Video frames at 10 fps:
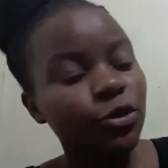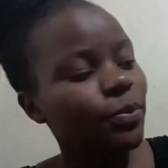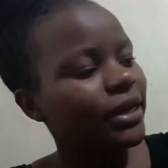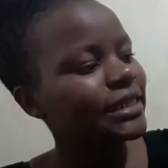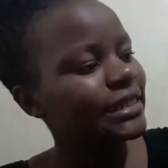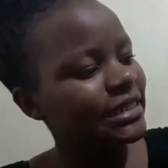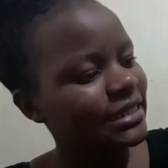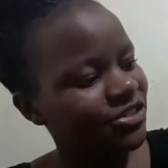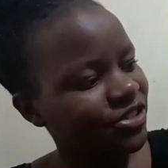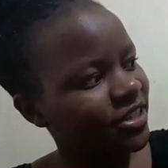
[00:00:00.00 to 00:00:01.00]
my D
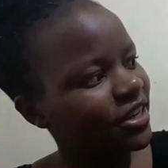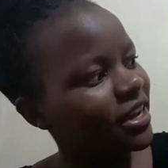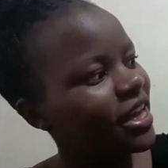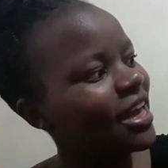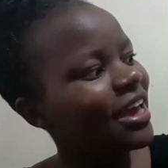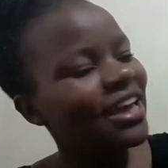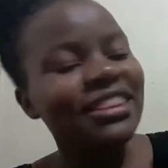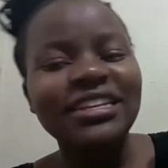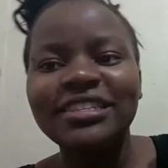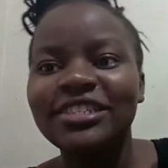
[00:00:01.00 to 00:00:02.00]
string, and
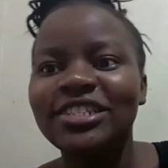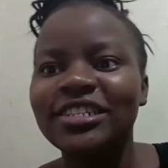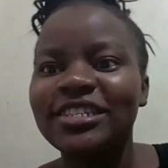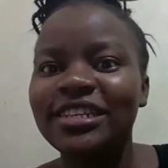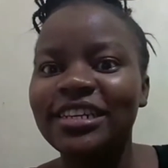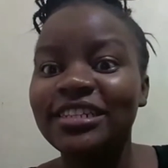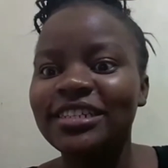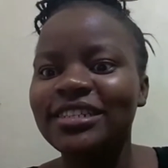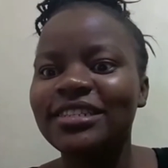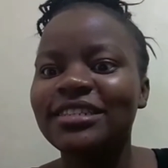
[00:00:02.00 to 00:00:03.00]
then it
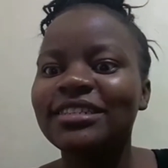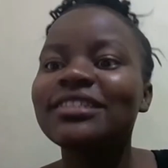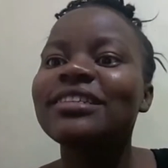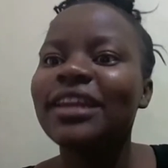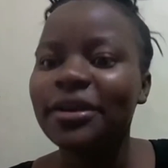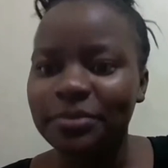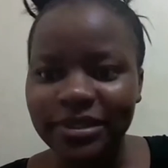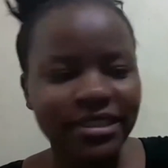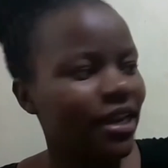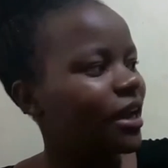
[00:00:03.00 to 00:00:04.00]
just
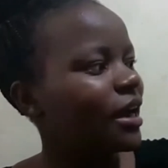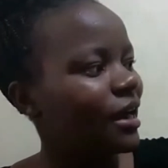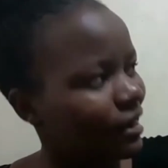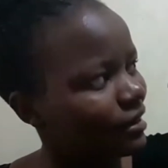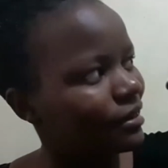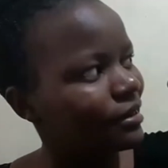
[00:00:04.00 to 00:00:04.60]
snapped like.